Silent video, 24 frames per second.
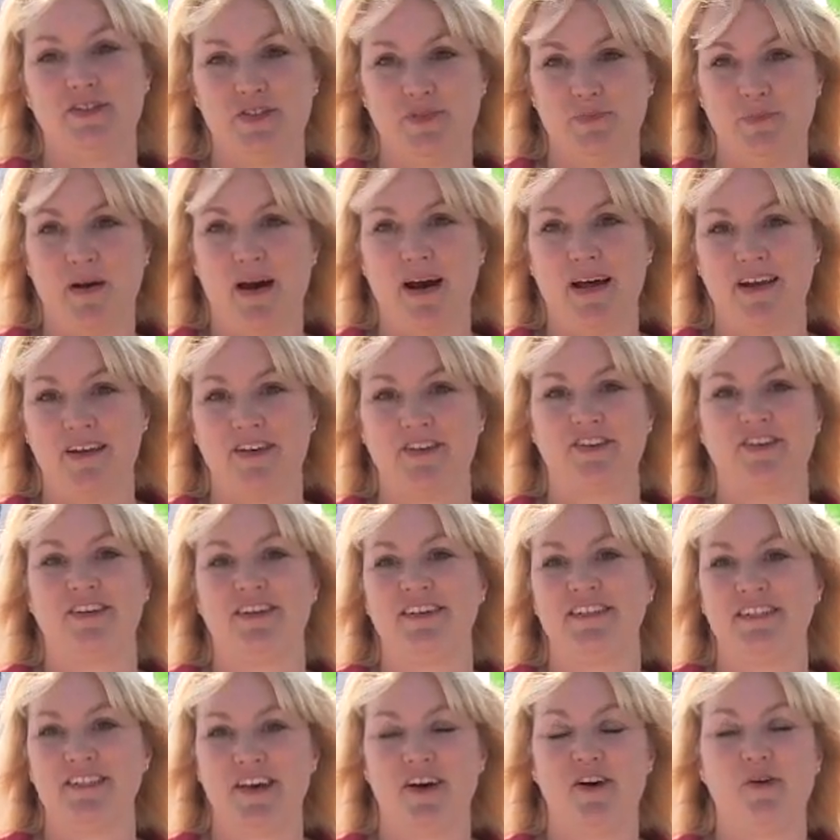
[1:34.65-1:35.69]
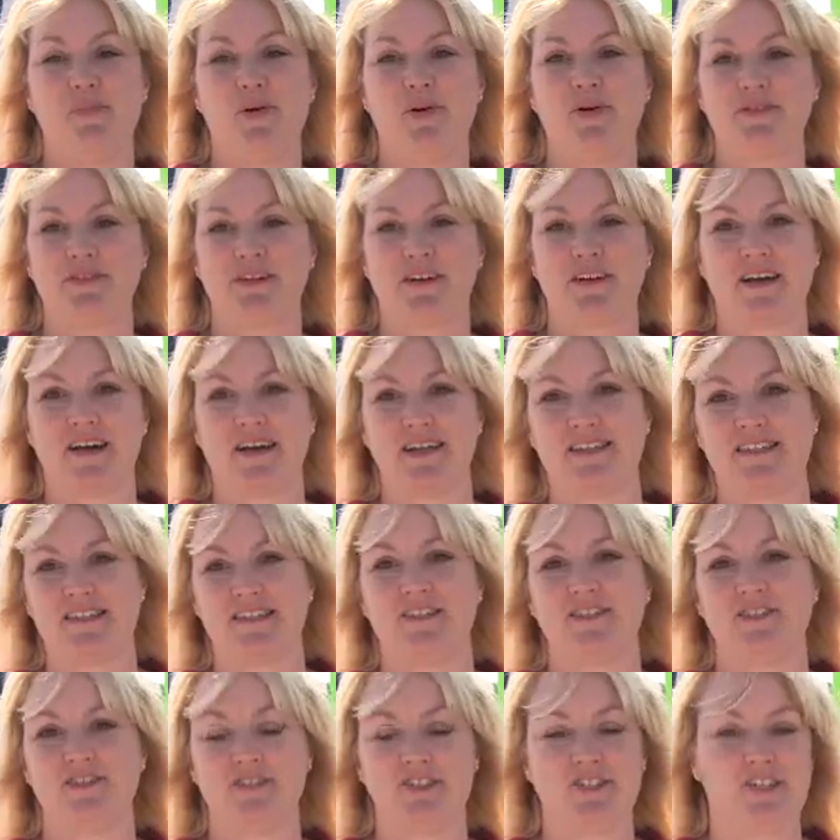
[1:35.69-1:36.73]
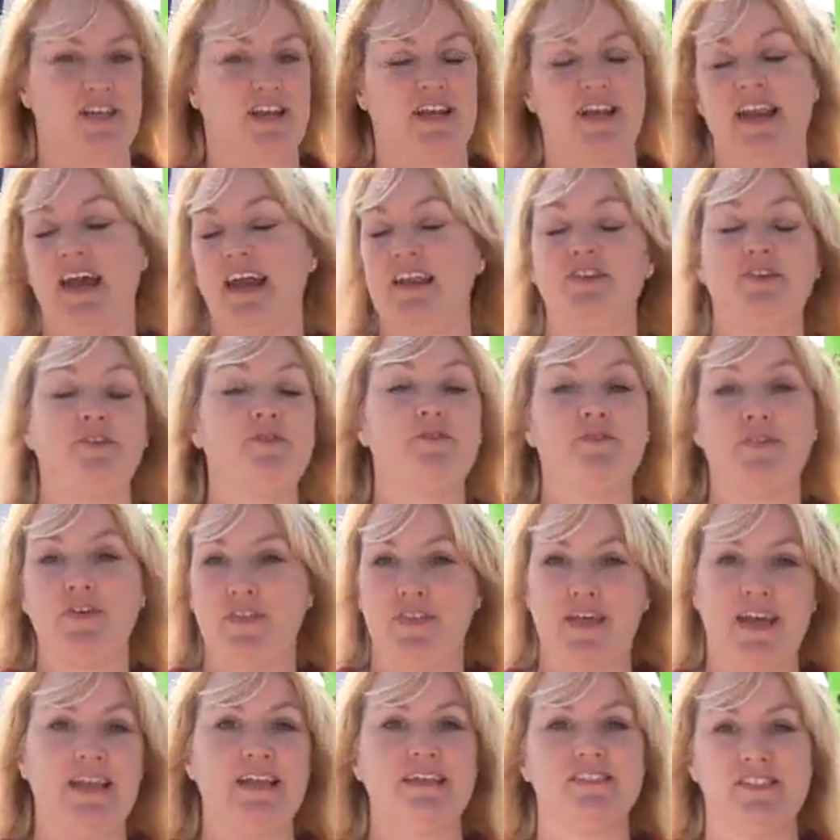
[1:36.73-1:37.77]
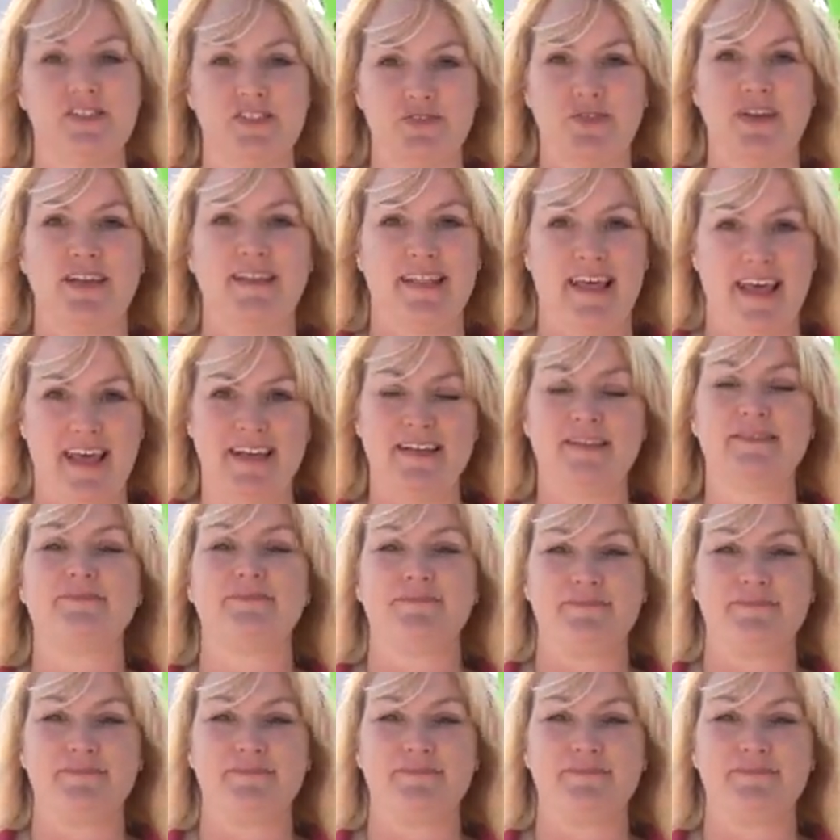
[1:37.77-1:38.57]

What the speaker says: To monitor and to uphold our Constitution, and I don't feel that he's doing that.